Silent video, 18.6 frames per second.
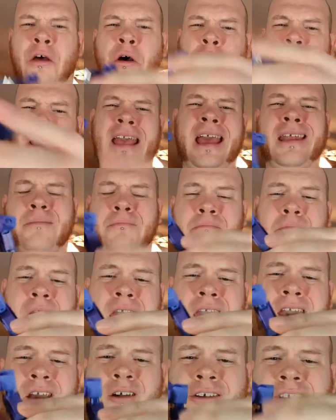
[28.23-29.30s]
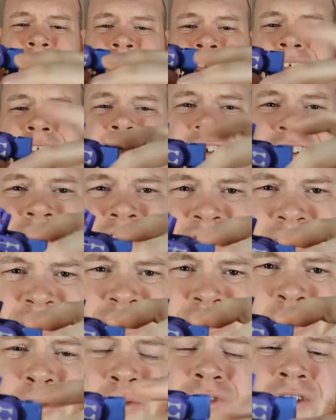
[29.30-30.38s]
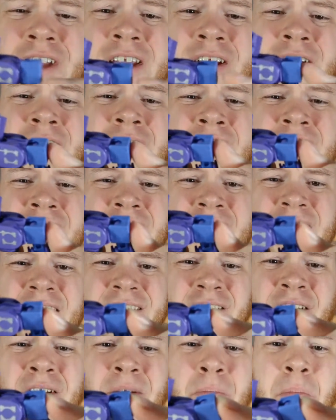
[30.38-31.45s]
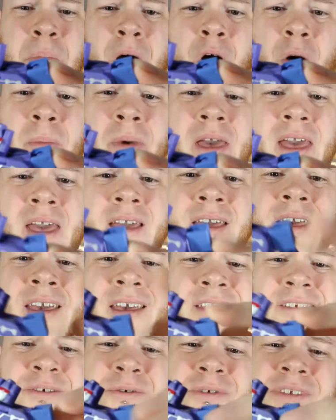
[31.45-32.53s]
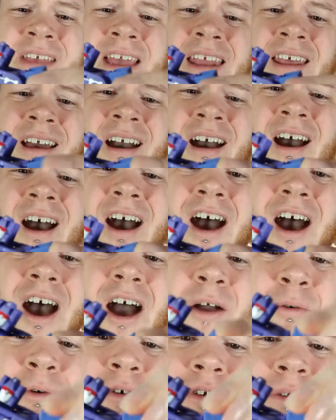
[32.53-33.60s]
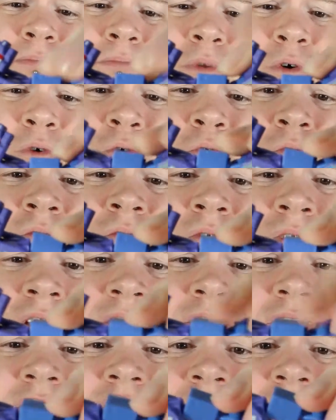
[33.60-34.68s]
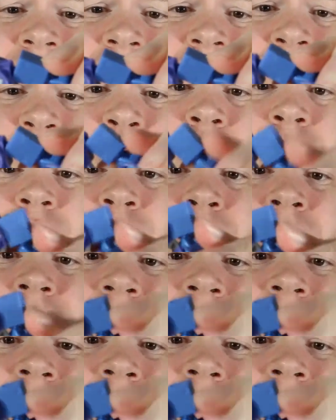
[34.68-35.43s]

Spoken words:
Only kind of meh articulation is the shoulder here. It's on a ball peg, so it's kind of awkward to move because it's kind of a square joint.